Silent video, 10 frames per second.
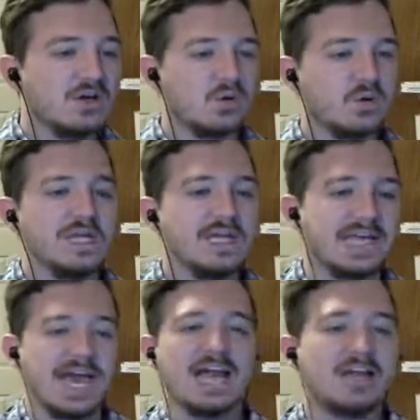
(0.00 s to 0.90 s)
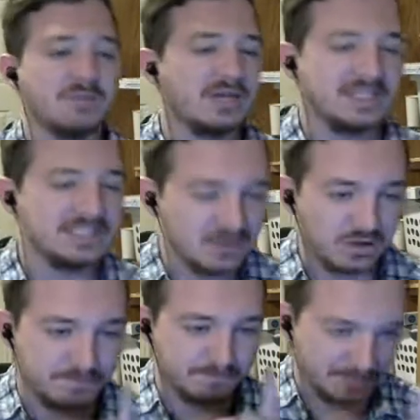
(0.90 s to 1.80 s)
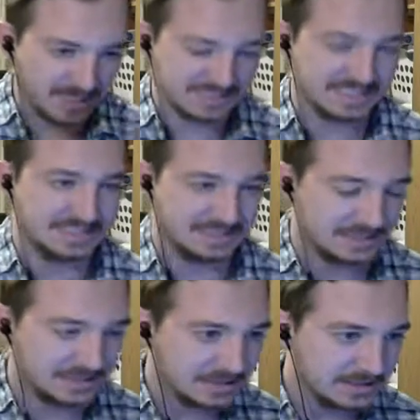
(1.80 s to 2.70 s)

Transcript: recalibrated your puzzles.